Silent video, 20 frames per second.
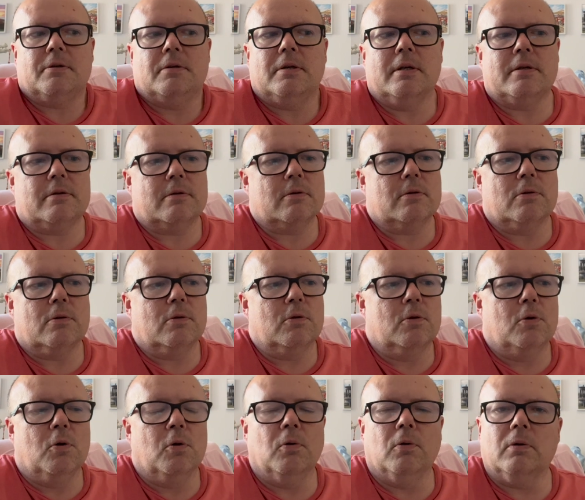just
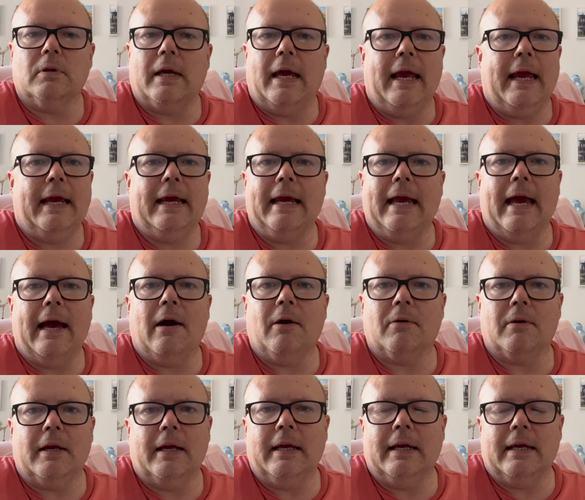cool to hang
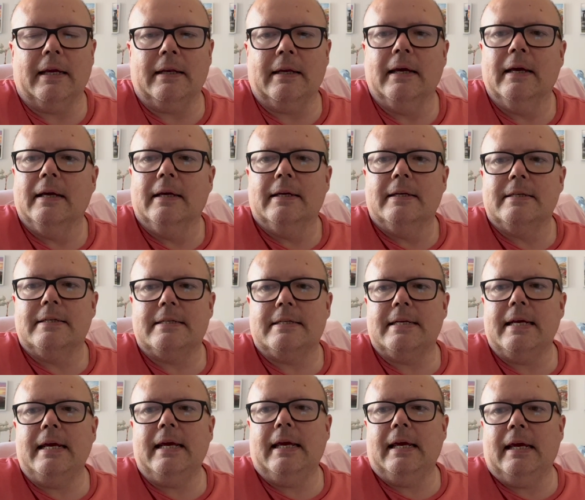out and
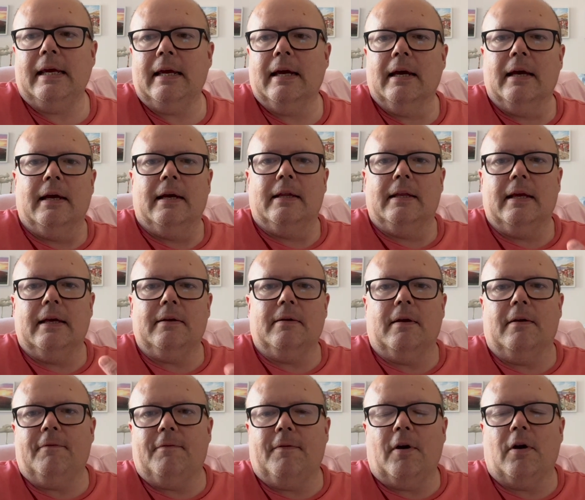see
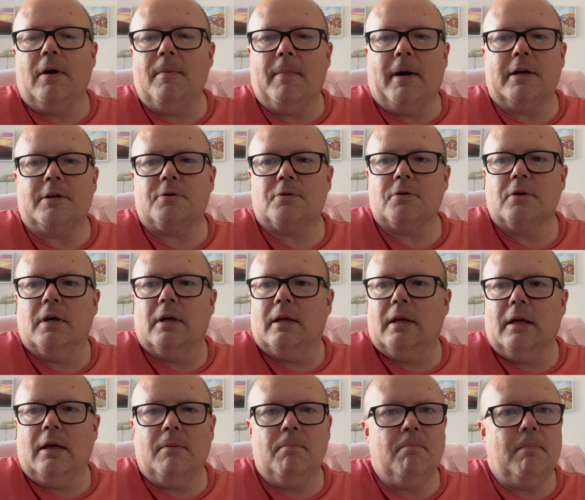a very much
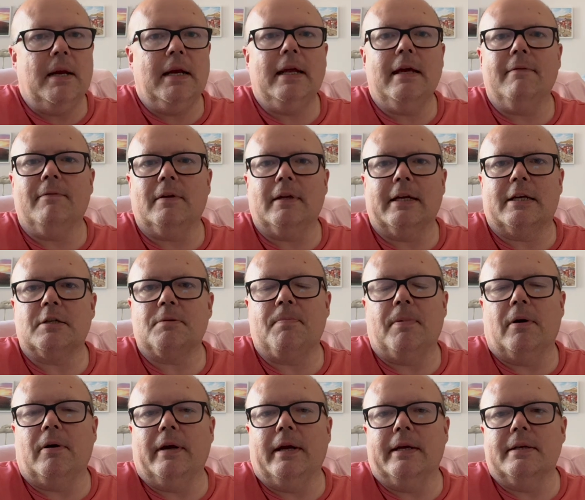medieval
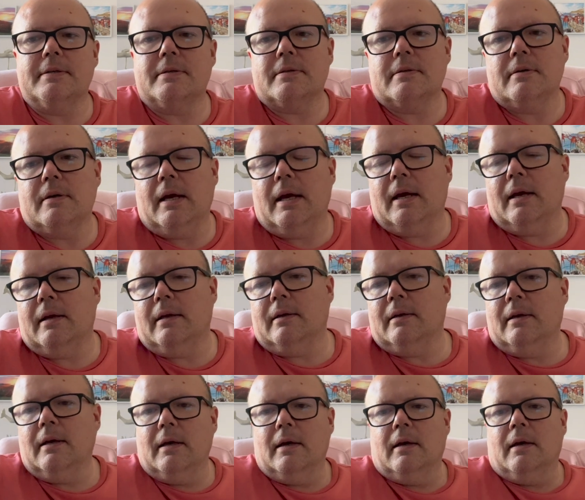experience.
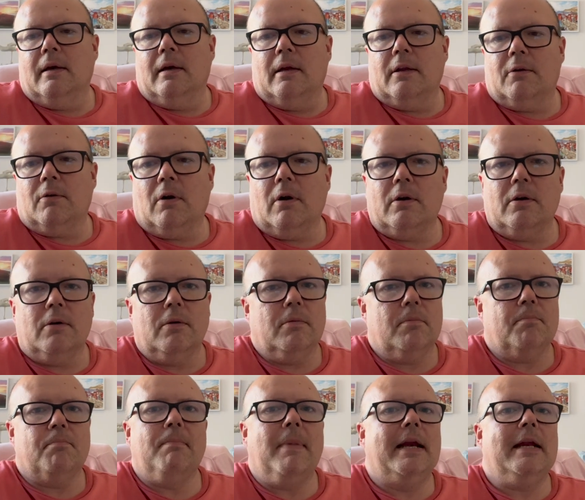And there aren't
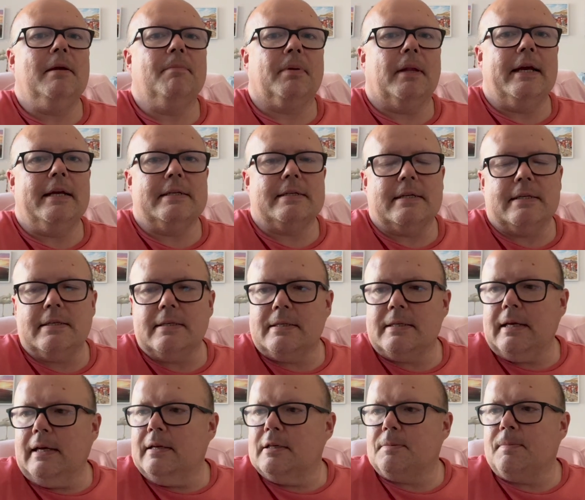many
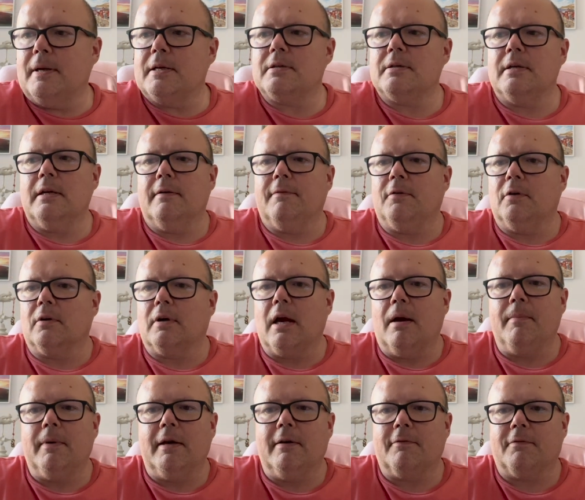places, especially if you're
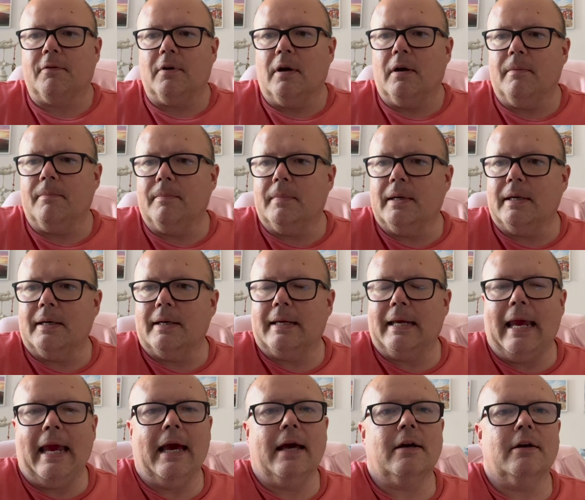coming from
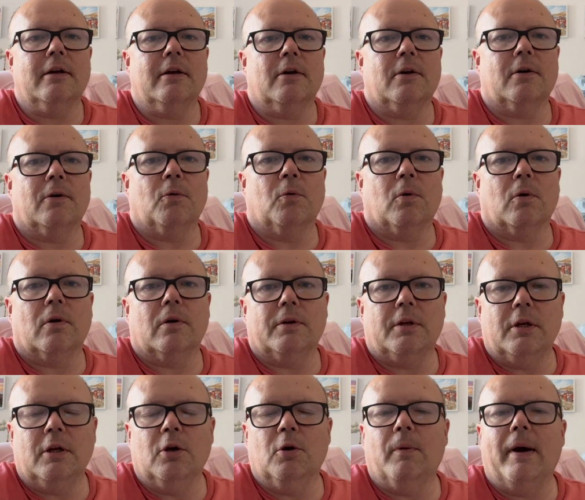Canada or
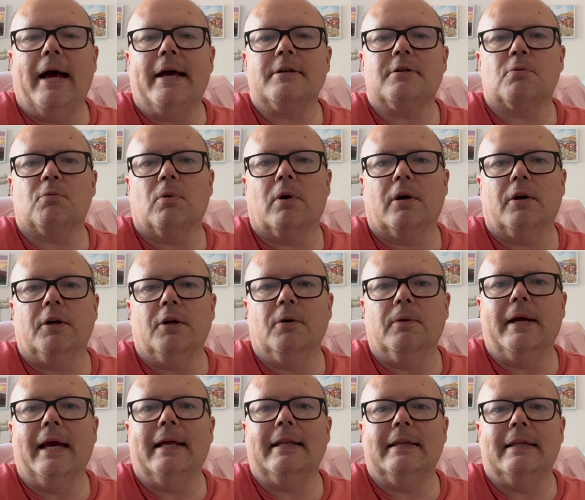the US, where you
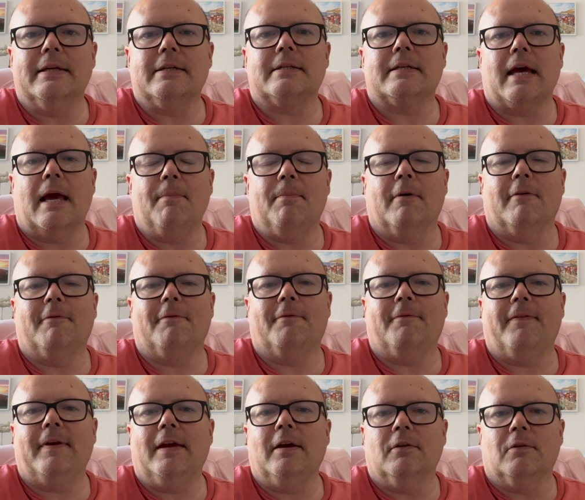get this type of
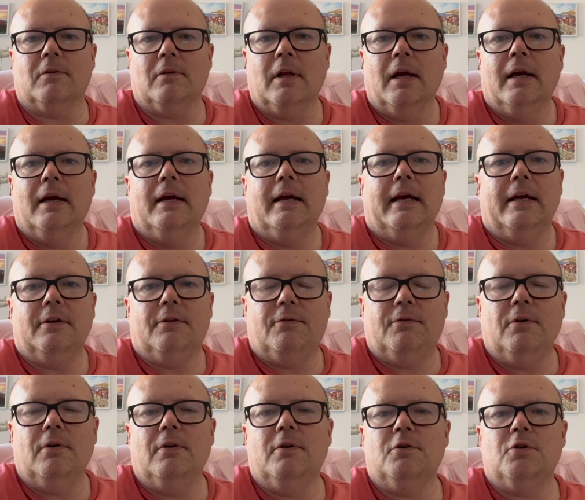feel. As
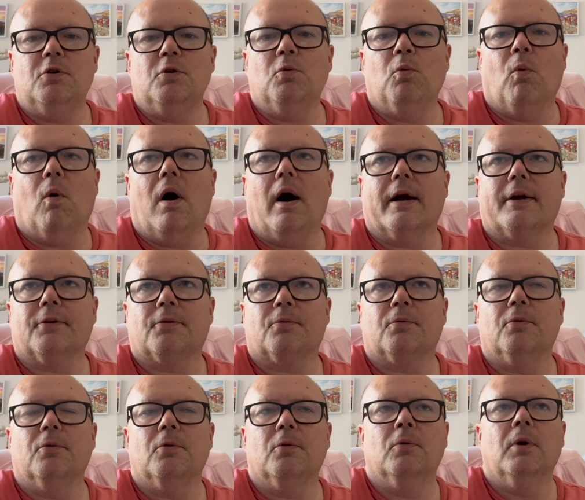soon as you walk
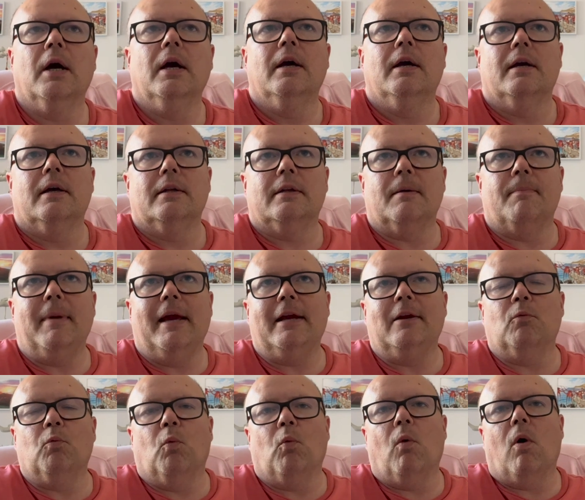through the
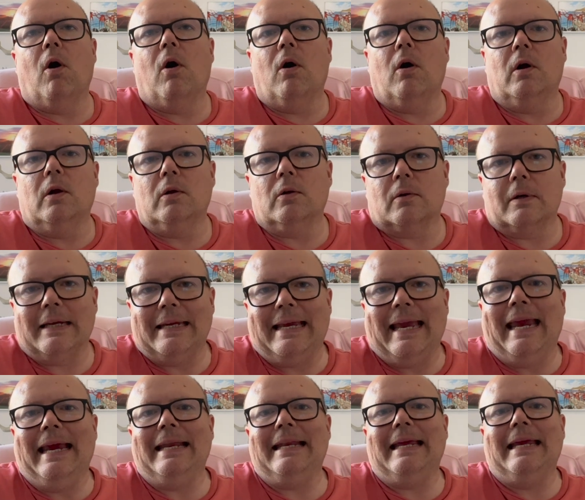main wall or
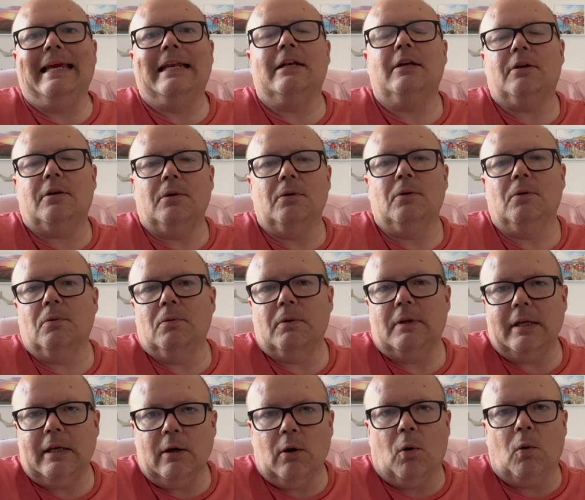gate into
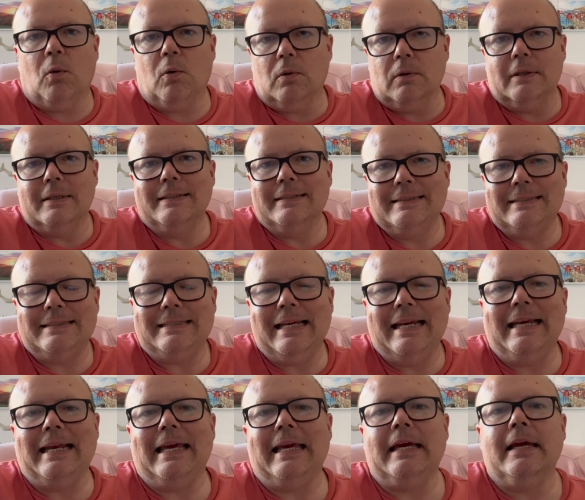the old
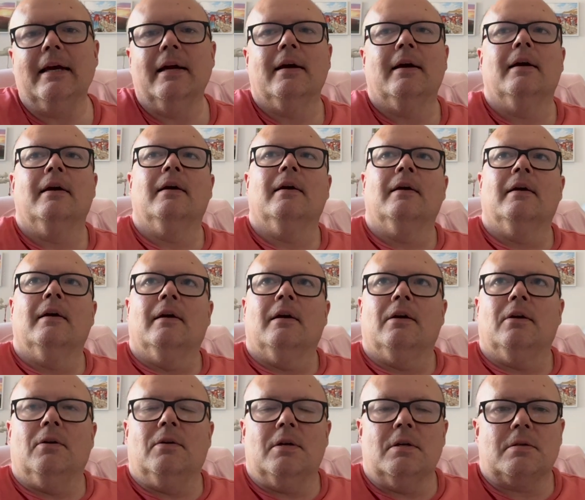city,
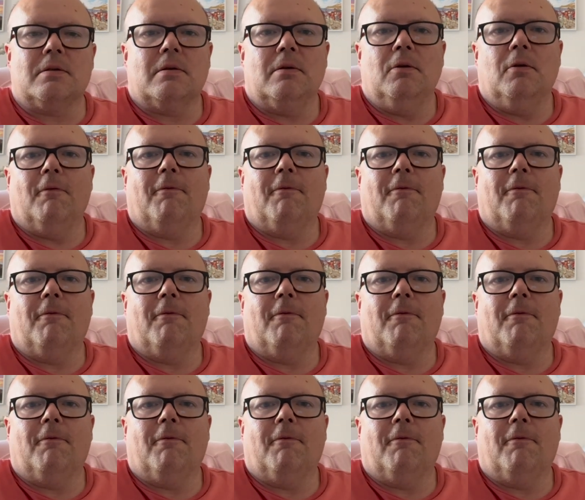you